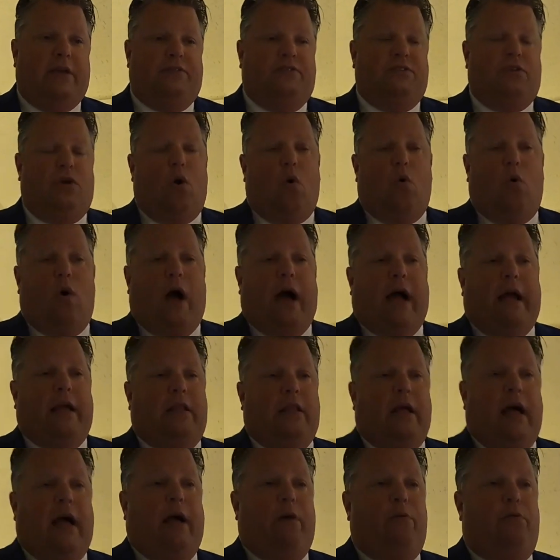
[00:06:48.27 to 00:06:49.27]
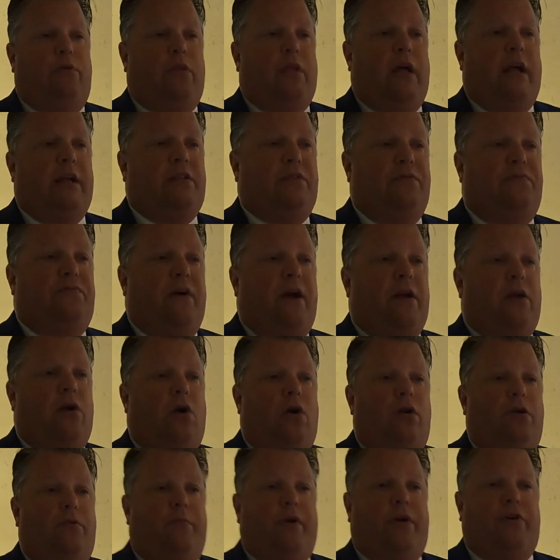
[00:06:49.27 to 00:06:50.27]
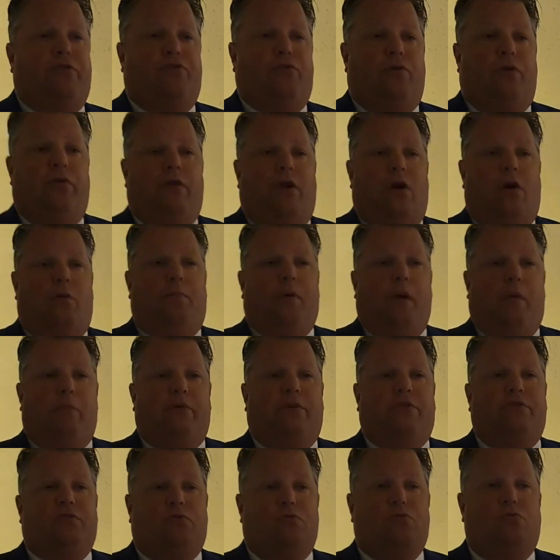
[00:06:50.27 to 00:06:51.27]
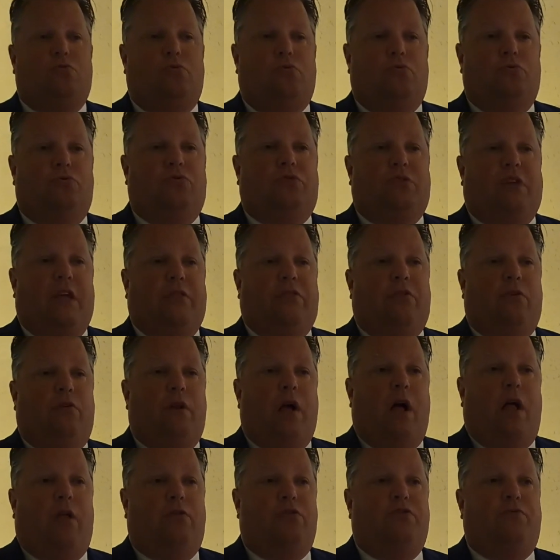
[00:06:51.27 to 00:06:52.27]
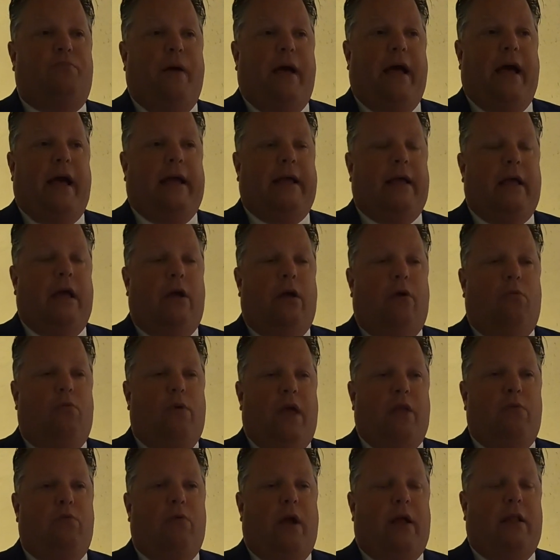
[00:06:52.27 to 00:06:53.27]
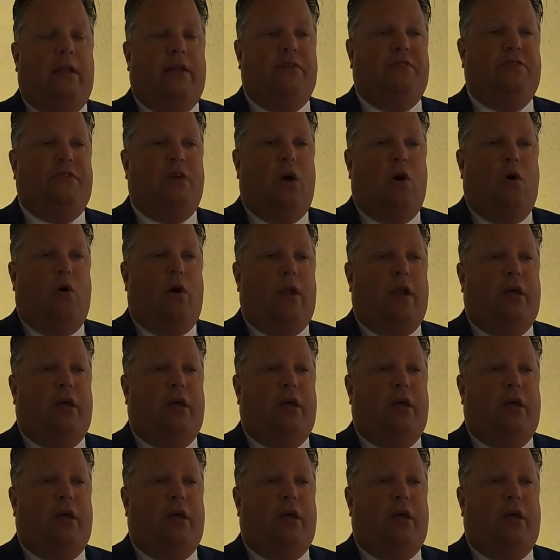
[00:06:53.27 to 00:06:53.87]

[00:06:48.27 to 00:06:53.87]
So I, I would like to fight hard to make sure that our public schools get their dollars back, uh, and rightly so.